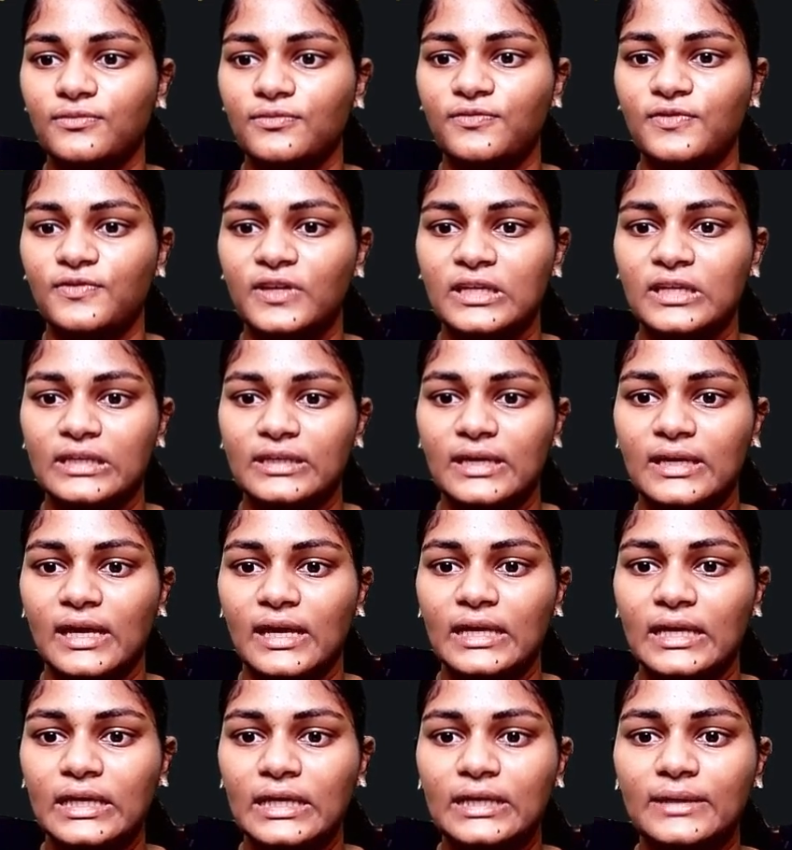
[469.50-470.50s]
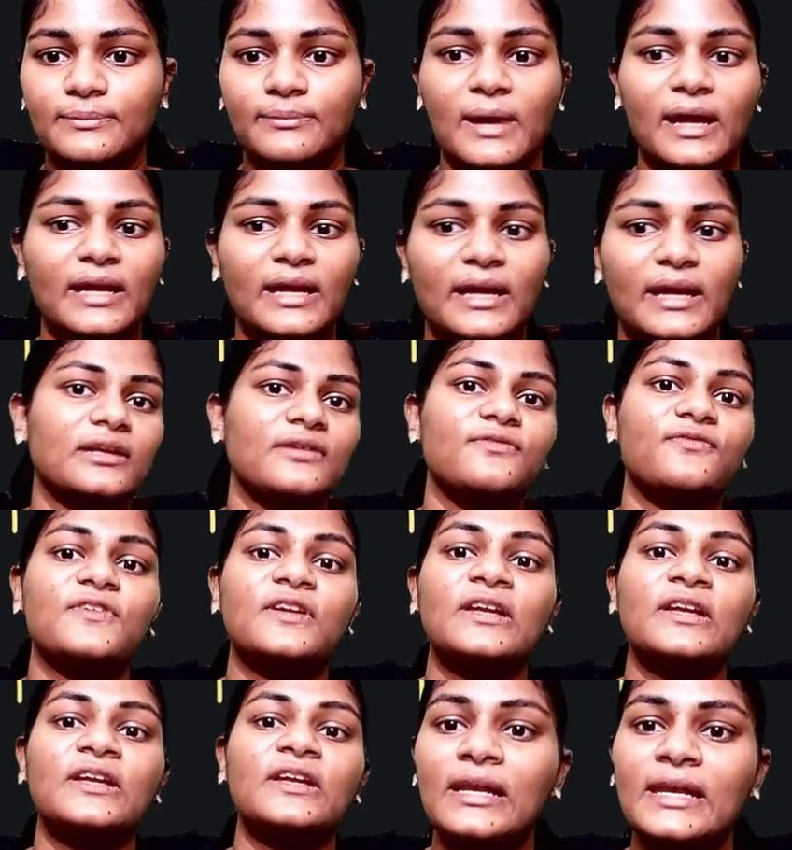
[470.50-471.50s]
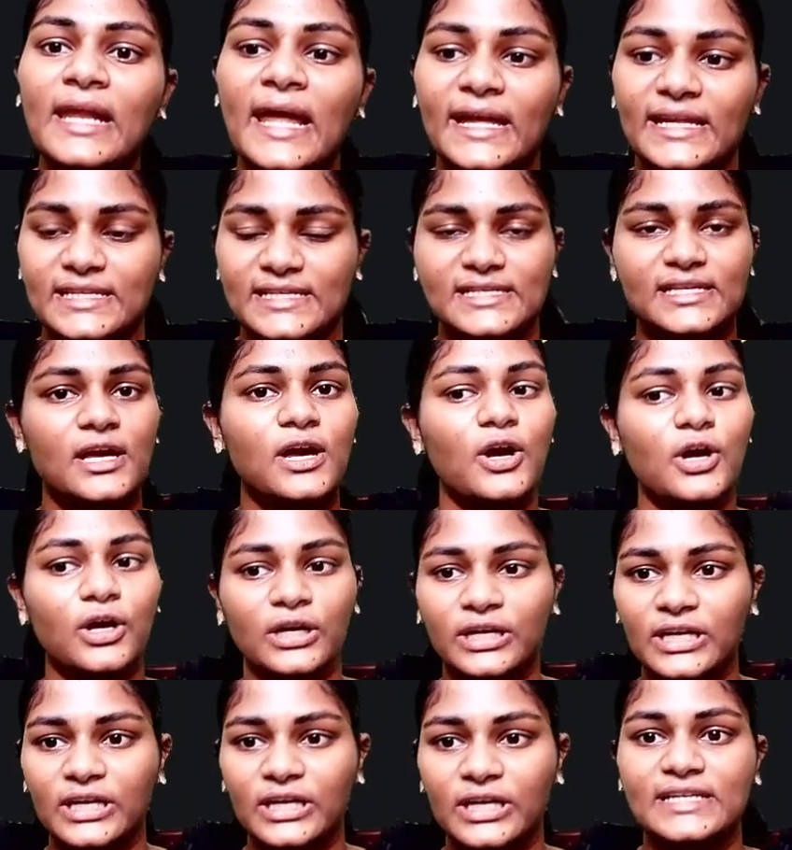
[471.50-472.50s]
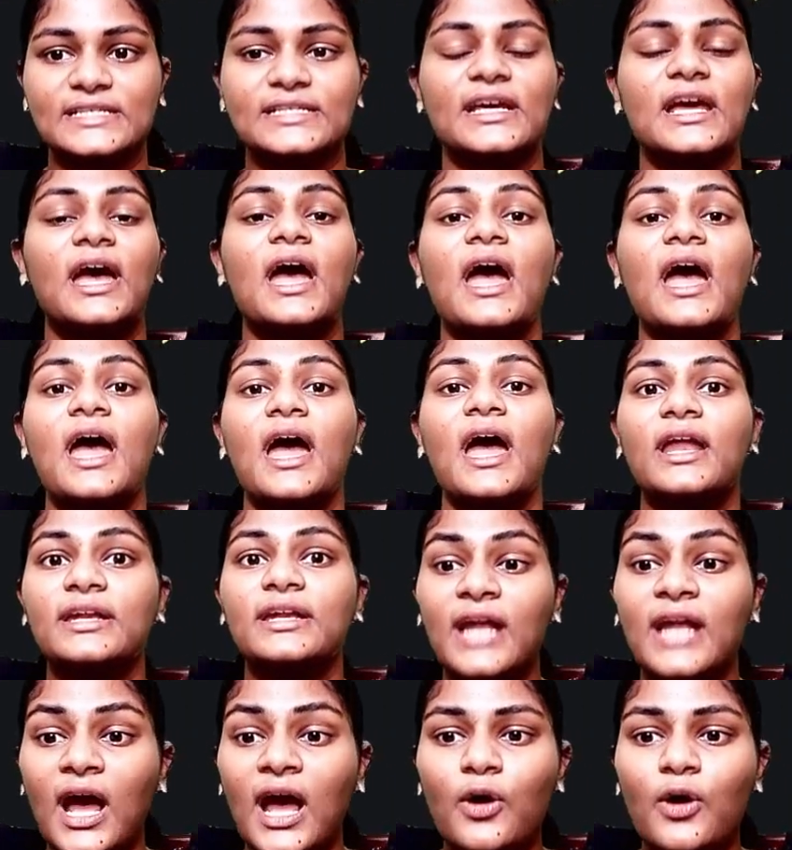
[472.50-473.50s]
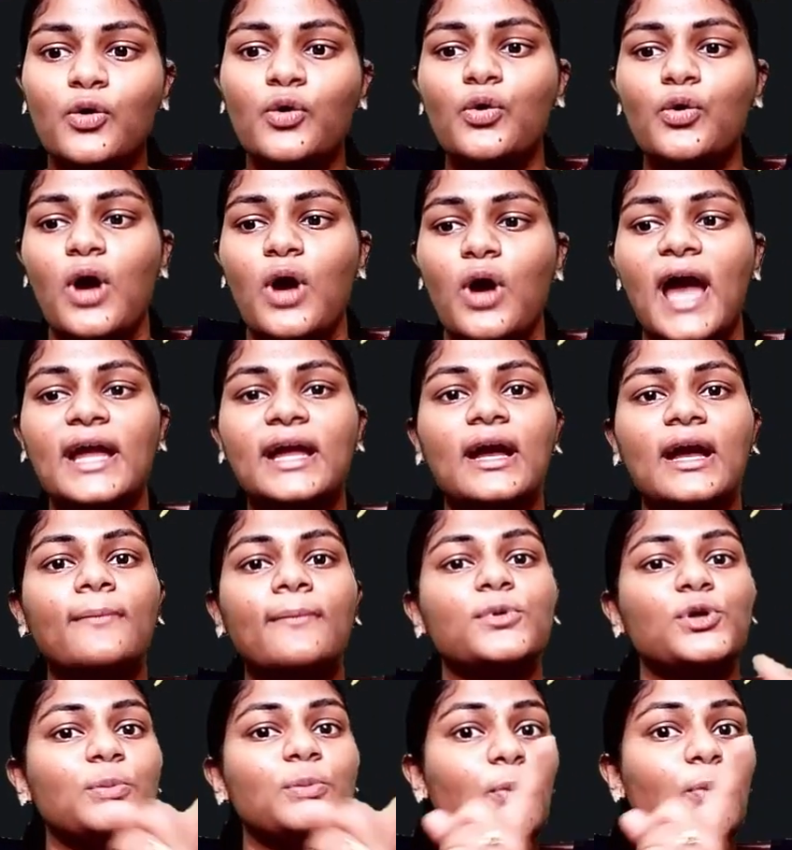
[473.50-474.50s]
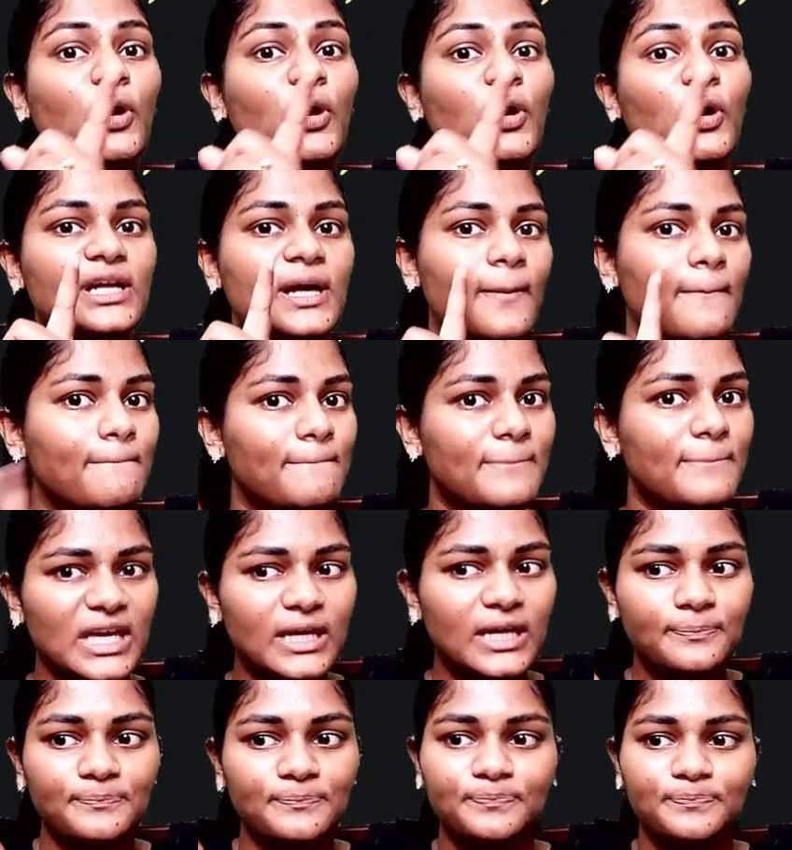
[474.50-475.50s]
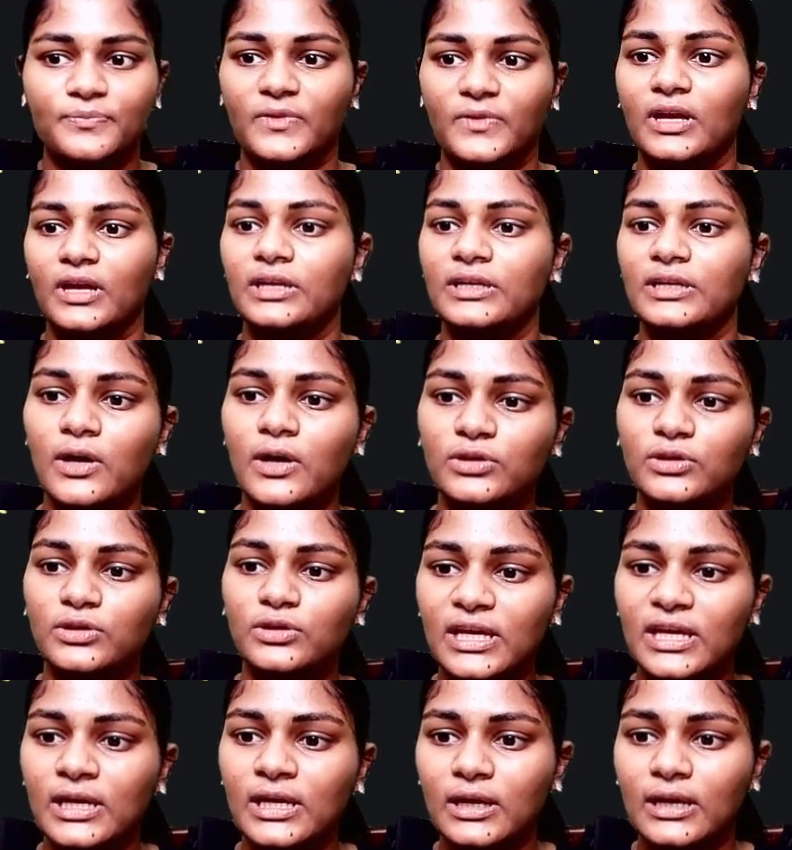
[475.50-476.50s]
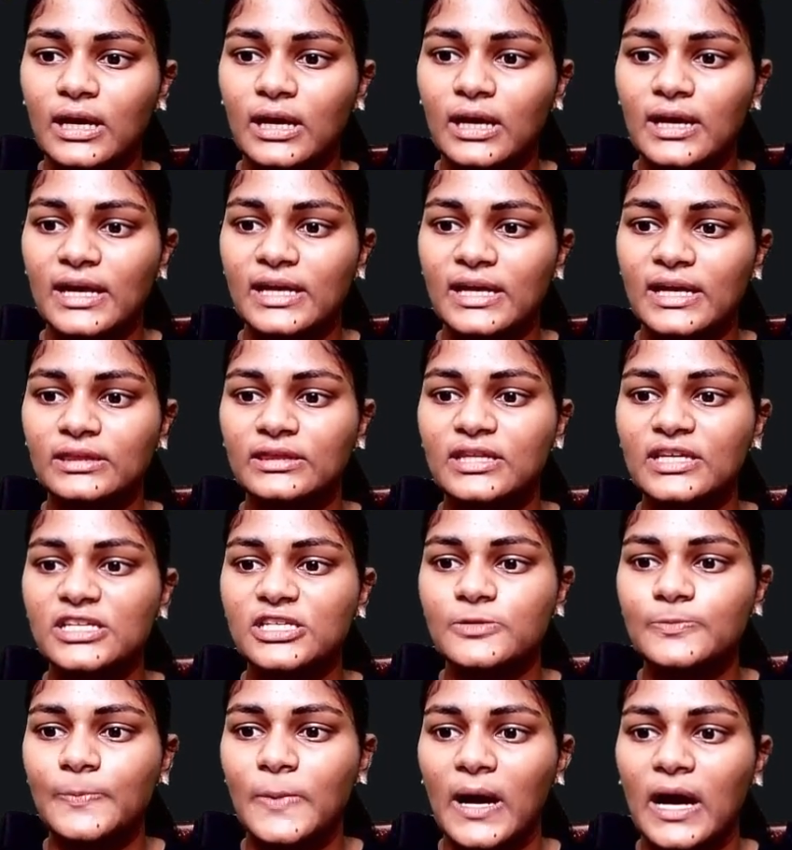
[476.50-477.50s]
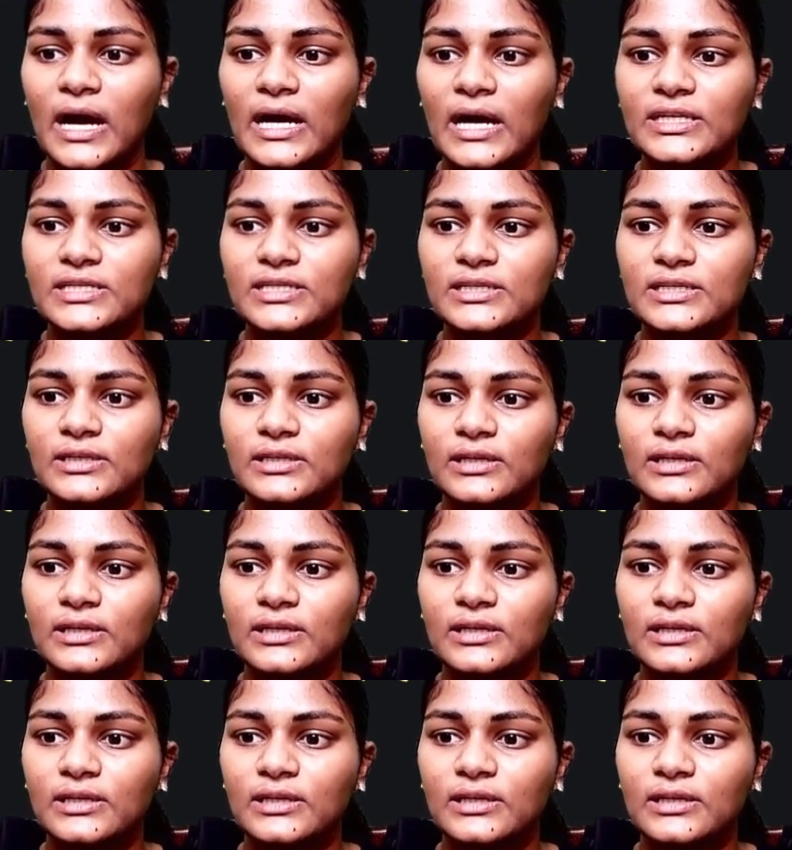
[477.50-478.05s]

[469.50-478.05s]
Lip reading: field and magnetic field lines. Great. Now I come to point B. Now think, in this part,